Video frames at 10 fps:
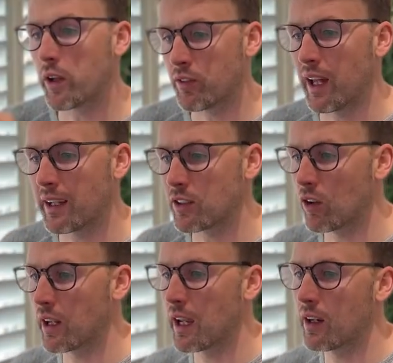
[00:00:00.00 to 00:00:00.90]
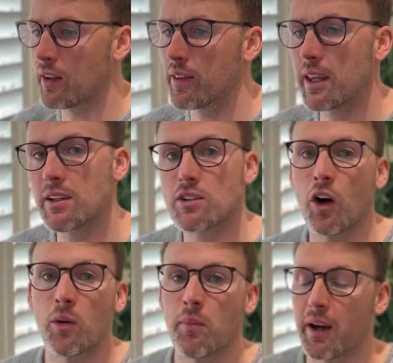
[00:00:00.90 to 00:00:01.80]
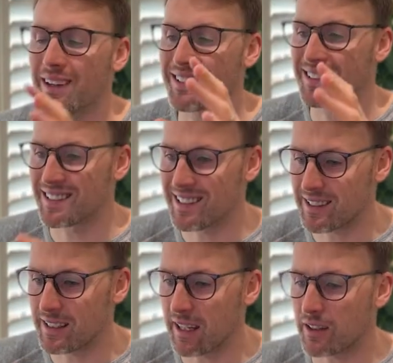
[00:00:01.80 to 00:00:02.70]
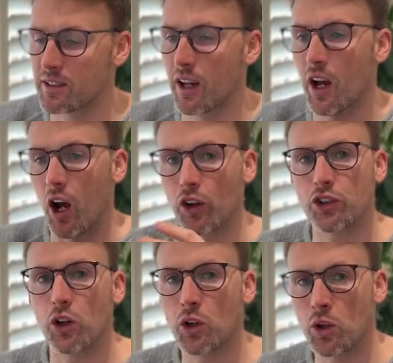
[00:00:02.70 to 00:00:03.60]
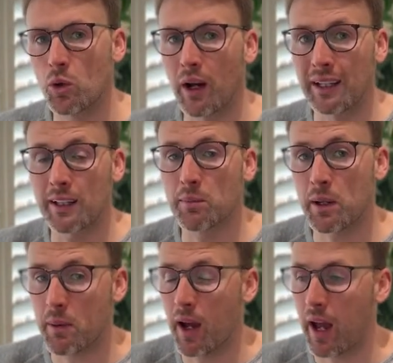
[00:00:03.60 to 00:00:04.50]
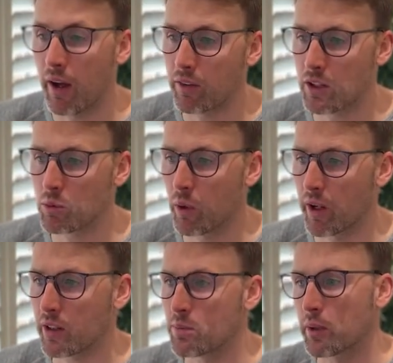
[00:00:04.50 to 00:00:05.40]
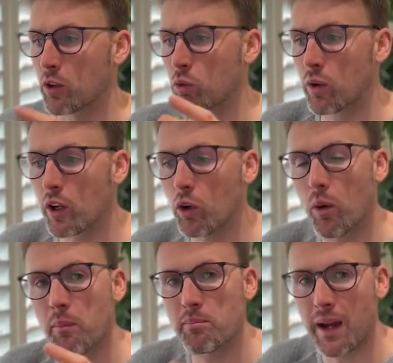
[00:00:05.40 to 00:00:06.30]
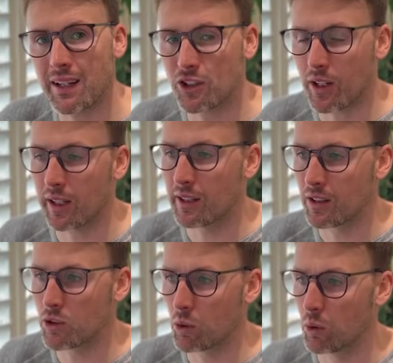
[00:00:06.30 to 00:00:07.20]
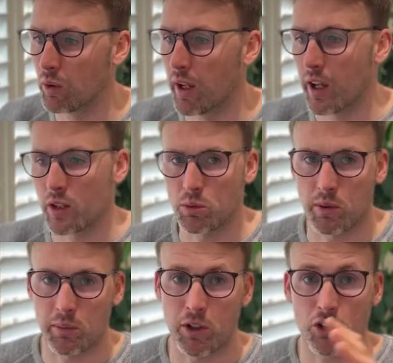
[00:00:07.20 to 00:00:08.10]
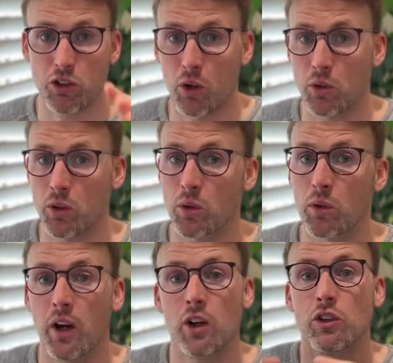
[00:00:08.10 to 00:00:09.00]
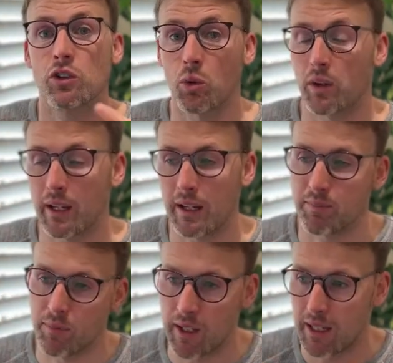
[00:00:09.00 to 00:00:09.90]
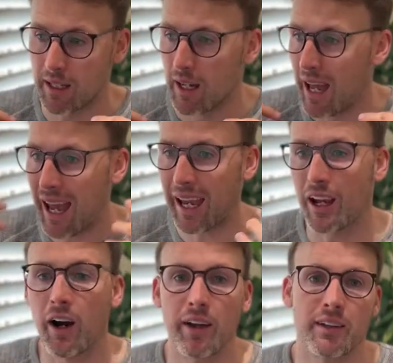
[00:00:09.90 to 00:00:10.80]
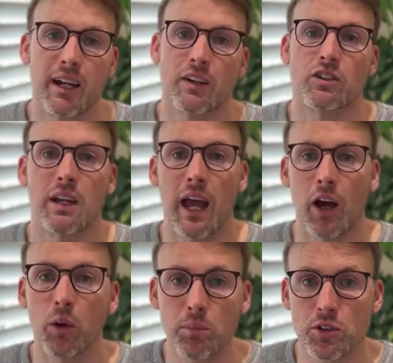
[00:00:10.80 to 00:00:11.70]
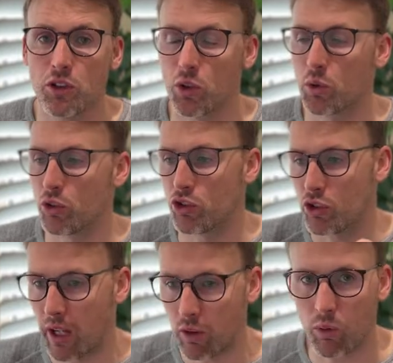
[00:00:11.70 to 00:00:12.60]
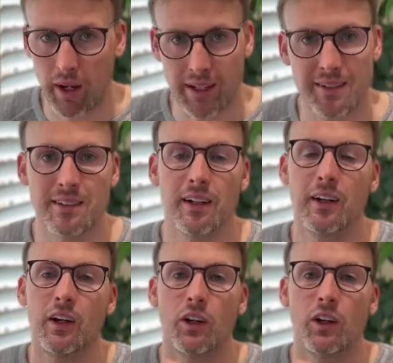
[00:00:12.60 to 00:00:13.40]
what you've landed on here, these are my statistics. I'll show you a little bit about how this works, but the real magic in the tool is what I'm gonna show you shortly, the AI that actually helps you generate